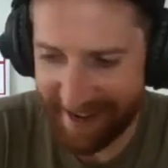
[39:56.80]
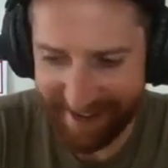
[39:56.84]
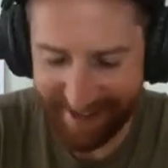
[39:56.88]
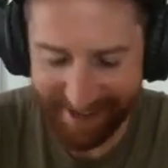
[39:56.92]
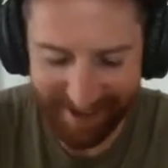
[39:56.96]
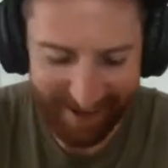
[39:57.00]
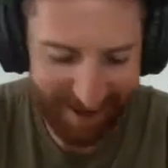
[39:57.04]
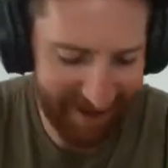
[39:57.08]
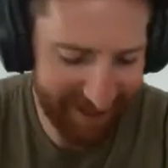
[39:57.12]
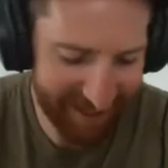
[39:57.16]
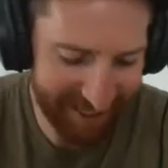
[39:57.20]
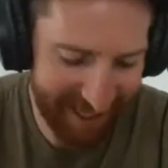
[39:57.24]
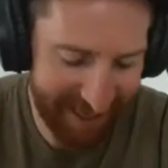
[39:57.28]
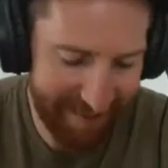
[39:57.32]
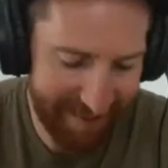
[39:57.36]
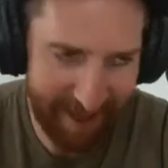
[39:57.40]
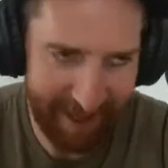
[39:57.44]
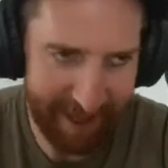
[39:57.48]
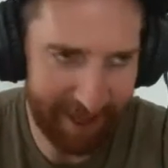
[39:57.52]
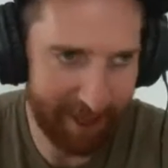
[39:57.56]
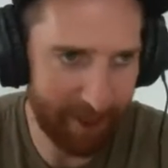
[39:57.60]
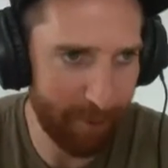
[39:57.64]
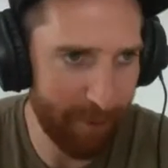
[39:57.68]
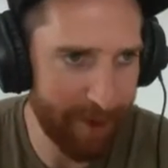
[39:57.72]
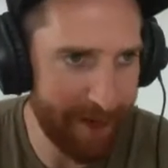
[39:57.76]
Our team
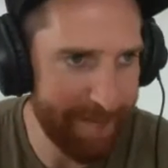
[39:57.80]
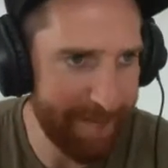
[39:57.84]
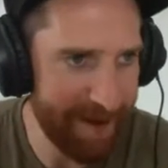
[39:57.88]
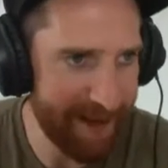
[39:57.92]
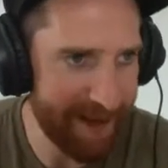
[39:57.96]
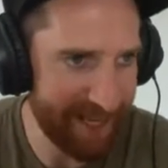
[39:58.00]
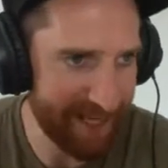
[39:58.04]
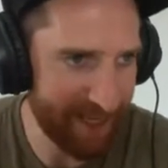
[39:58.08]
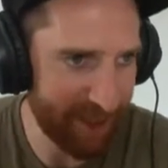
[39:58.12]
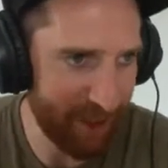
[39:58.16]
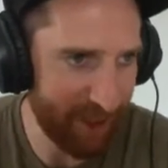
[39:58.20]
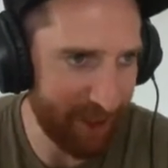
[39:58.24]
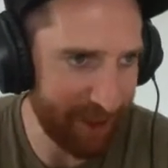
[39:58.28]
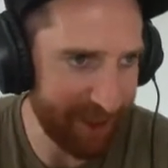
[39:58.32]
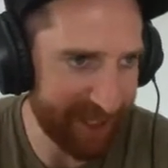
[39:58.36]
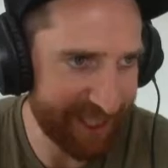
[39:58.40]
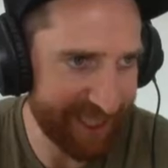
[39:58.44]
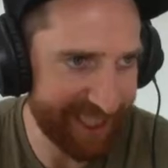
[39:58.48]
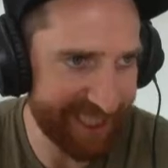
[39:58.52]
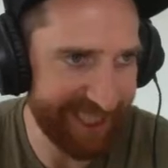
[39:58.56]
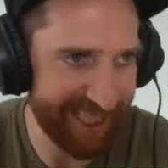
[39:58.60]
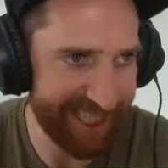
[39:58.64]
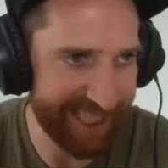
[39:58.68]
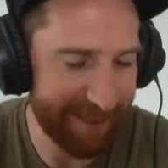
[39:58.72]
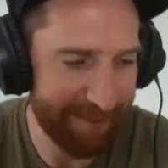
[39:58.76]
did 3 minutes on,
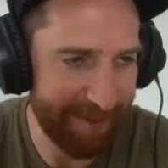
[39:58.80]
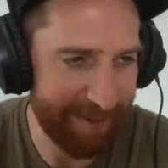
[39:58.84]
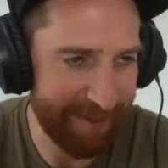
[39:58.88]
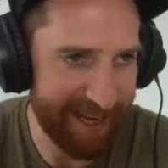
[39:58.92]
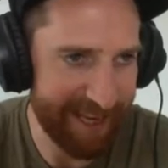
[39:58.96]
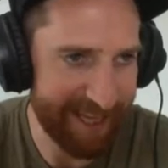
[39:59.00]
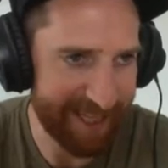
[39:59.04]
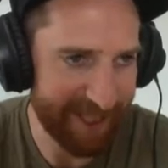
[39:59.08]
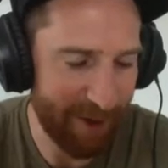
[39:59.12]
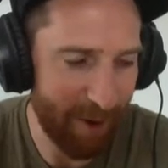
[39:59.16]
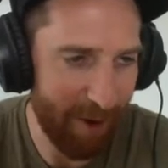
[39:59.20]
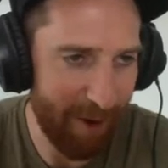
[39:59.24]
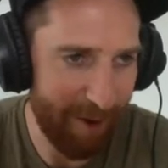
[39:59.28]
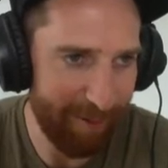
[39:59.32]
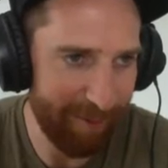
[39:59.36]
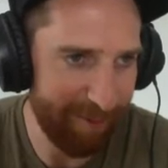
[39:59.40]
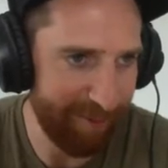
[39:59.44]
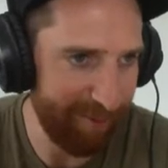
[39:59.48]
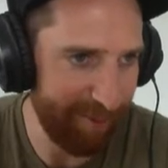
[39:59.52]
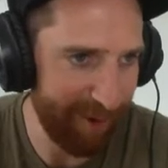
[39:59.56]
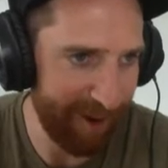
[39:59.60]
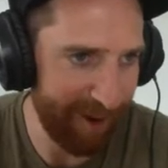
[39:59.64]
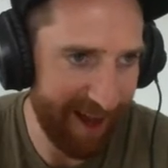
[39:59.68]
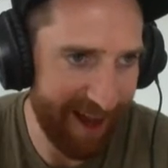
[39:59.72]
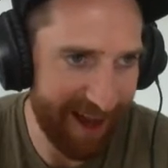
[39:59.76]
6 minutes off
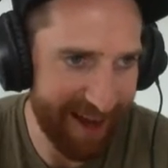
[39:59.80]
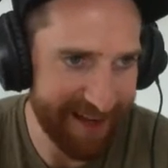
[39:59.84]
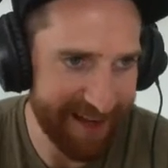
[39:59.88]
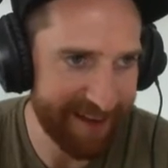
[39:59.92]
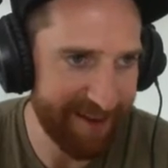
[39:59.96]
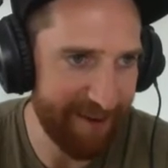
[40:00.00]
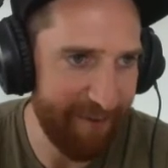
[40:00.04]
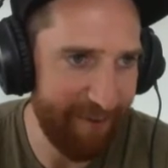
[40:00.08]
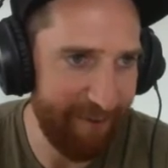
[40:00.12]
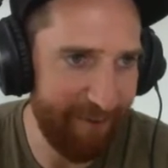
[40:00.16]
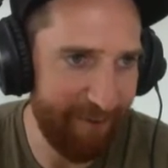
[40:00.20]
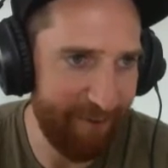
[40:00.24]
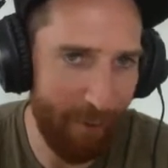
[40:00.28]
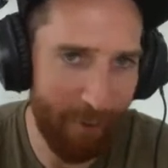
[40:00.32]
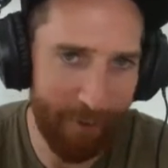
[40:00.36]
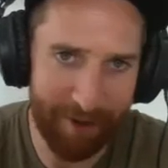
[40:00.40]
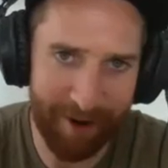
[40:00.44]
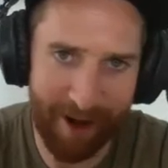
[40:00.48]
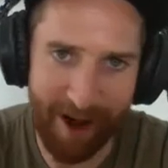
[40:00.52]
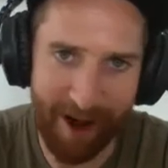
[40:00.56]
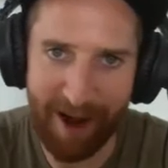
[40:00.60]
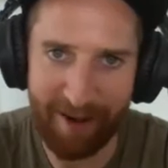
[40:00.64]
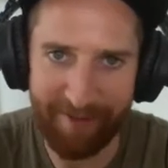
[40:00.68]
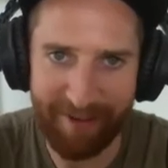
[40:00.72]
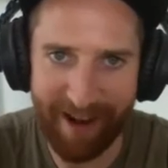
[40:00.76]
for like
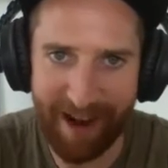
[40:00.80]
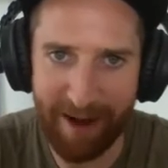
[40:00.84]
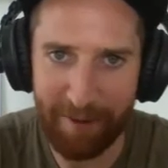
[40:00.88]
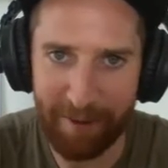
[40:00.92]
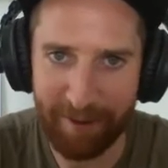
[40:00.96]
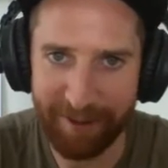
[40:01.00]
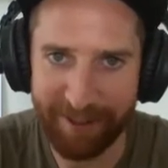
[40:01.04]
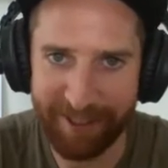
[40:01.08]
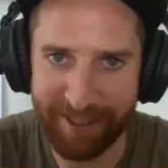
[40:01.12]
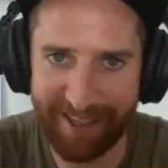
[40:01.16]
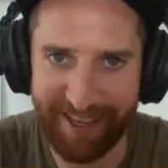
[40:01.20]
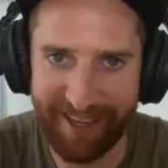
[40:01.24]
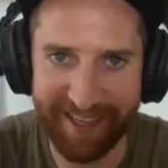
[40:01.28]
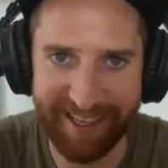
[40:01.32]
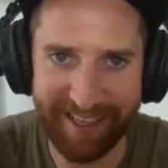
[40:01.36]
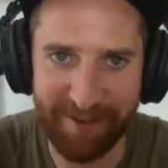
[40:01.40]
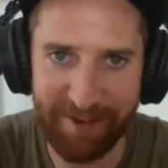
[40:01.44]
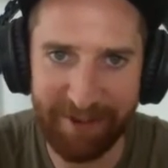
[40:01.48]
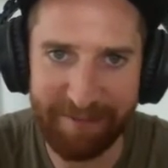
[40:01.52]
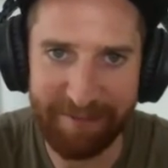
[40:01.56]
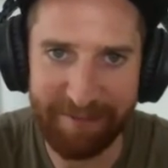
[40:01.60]
4.5 hours. Like it was